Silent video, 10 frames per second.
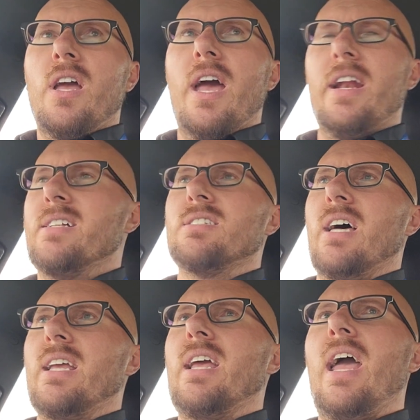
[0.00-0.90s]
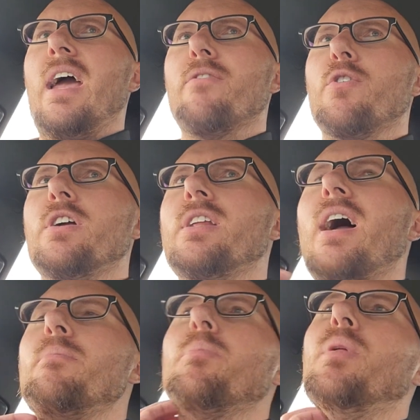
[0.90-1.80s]
And it's like every
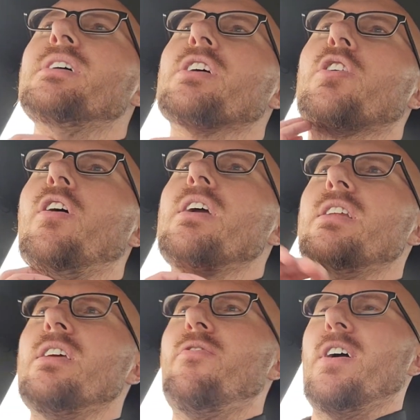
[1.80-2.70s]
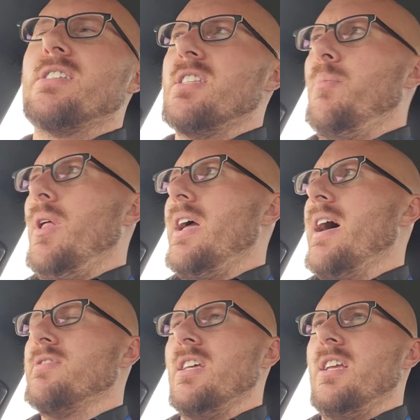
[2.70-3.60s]
time he plays a great defense in the
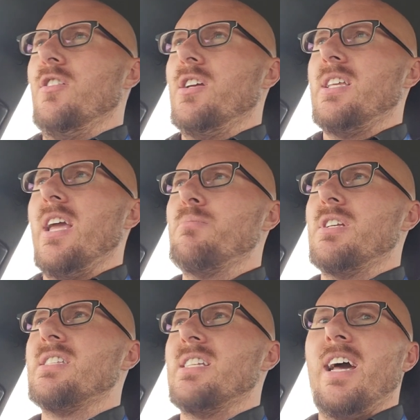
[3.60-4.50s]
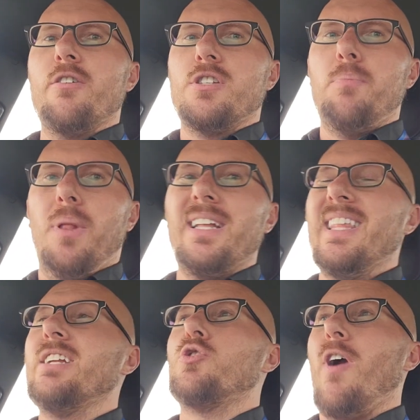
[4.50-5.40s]
playoffs, like you look at the games against the Niners, he played
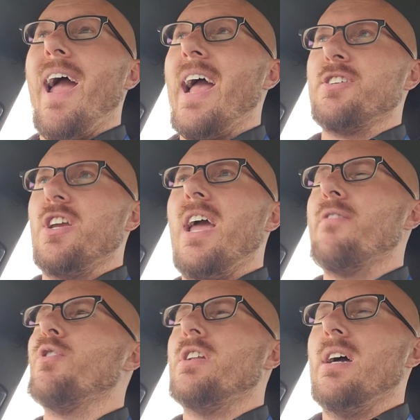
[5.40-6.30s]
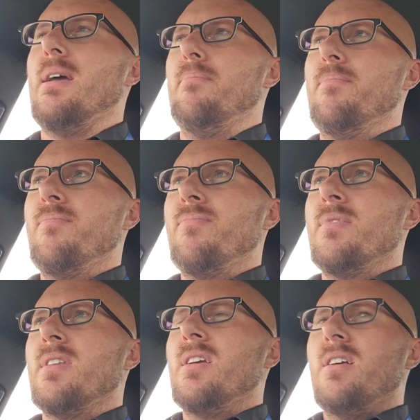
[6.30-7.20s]
like trash every time.
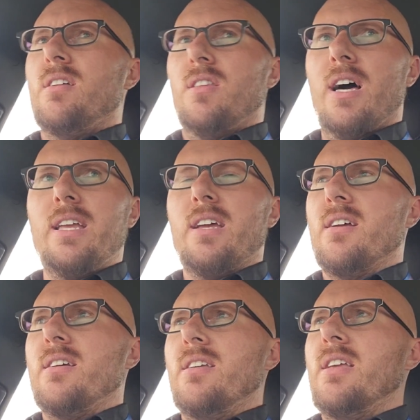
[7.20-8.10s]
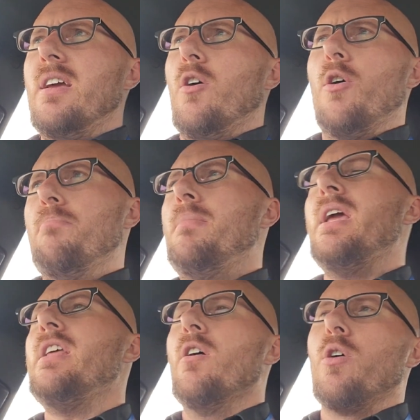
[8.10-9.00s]
Like or
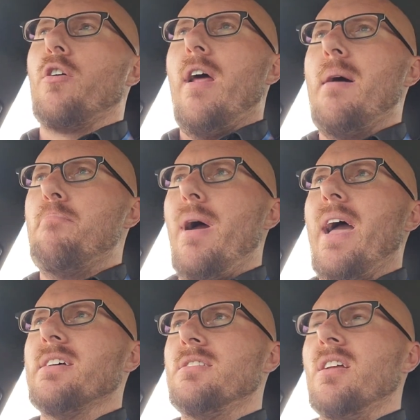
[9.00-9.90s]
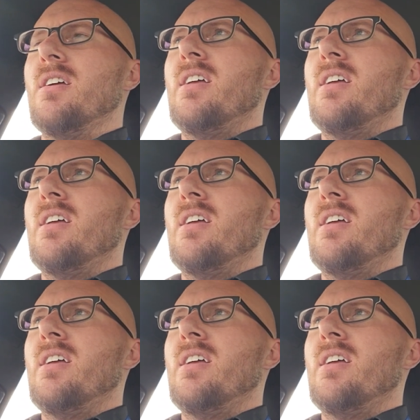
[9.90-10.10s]
mediocre at best.